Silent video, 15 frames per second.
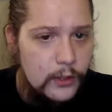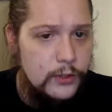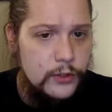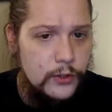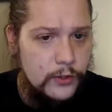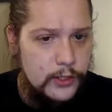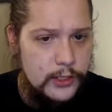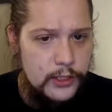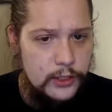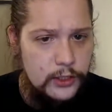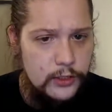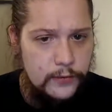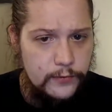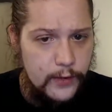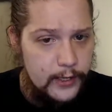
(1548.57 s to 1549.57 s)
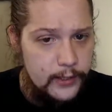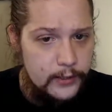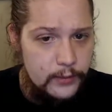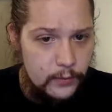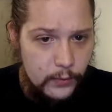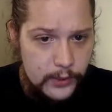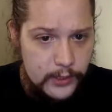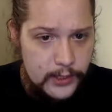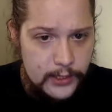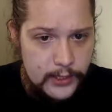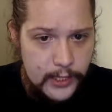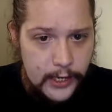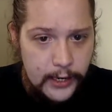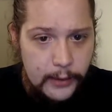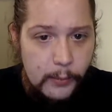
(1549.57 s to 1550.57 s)
So this is your friend? What's his
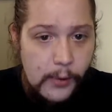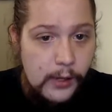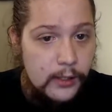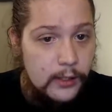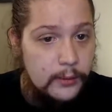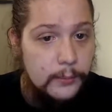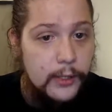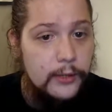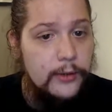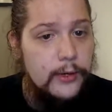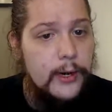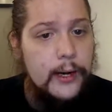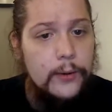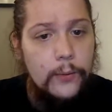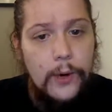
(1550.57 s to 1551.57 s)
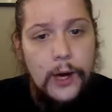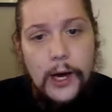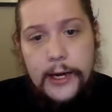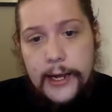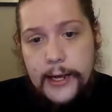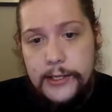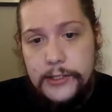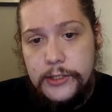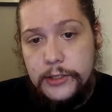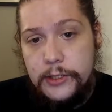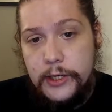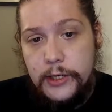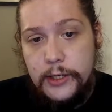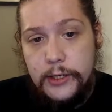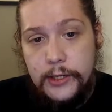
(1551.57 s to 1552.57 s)
name? Marwan answered
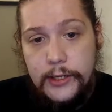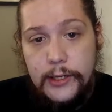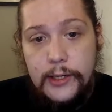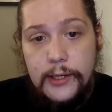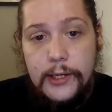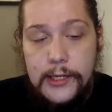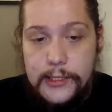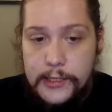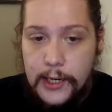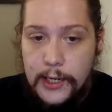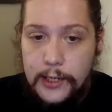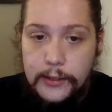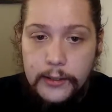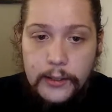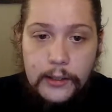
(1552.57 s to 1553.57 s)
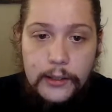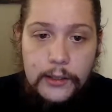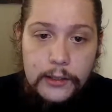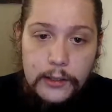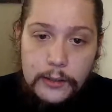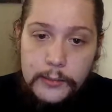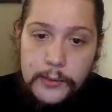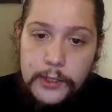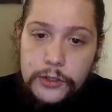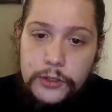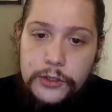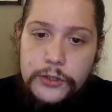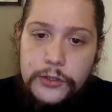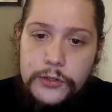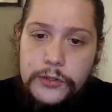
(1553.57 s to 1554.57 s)
curtly, Asad. Let me
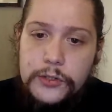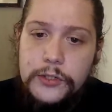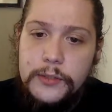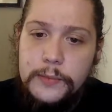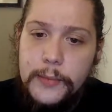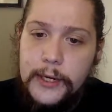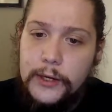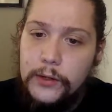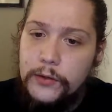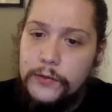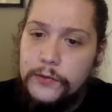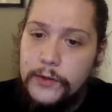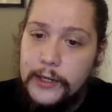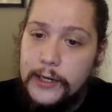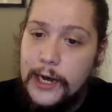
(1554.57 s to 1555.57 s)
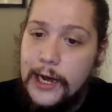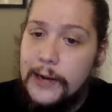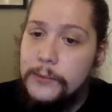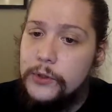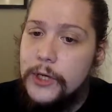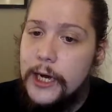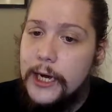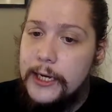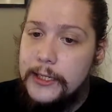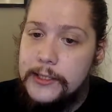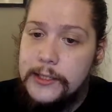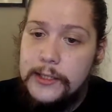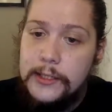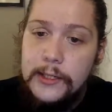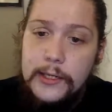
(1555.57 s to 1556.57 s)
introduce you to my old friend, Abu
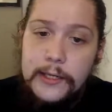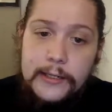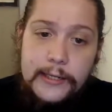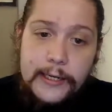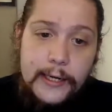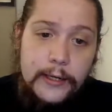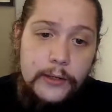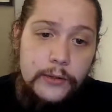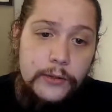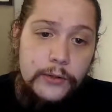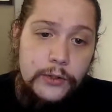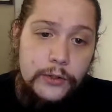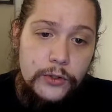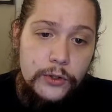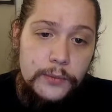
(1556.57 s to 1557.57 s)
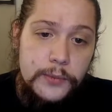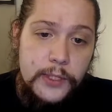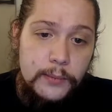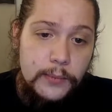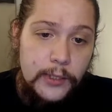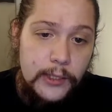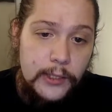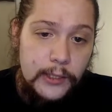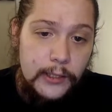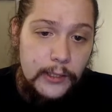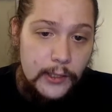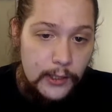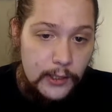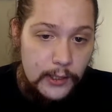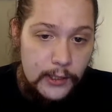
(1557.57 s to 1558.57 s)
Qais. Now, the group's complete.
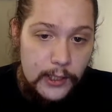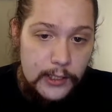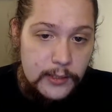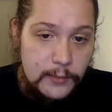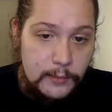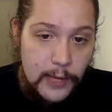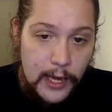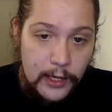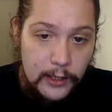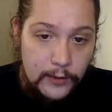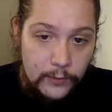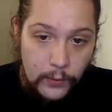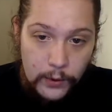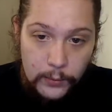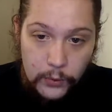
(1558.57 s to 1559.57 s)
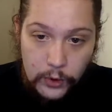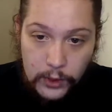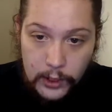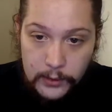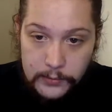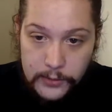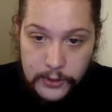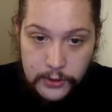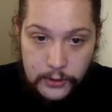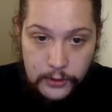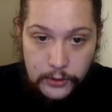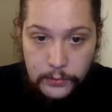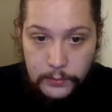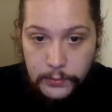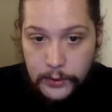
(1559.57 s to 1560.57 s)
It doesn't matter if one more comes
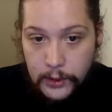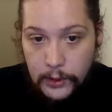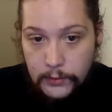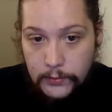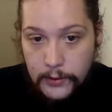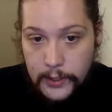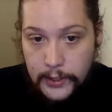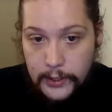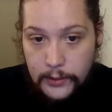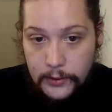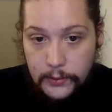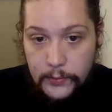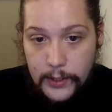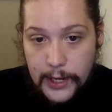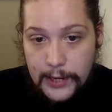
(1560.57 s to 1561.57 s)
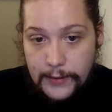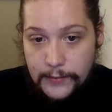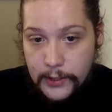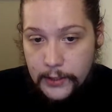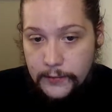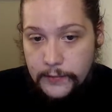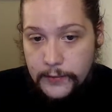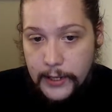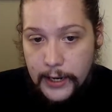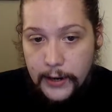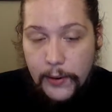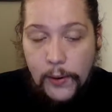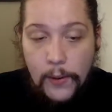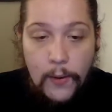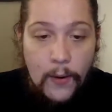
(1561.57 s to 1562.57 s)
too, but already we have enough now,